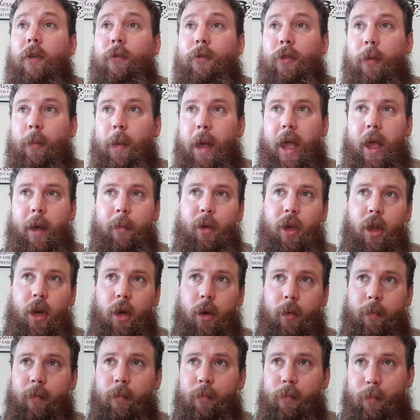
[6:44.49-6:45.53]
For me, I'm
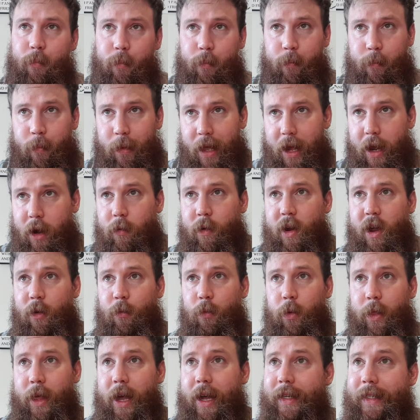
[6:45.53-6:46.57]
going to play
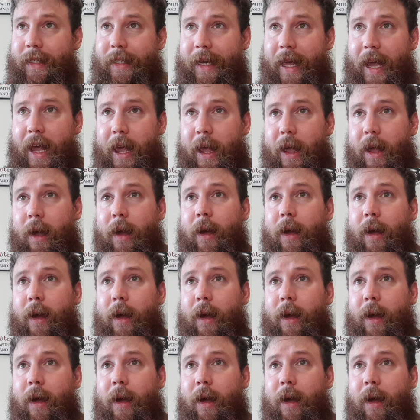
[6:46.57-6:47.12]
around with that today.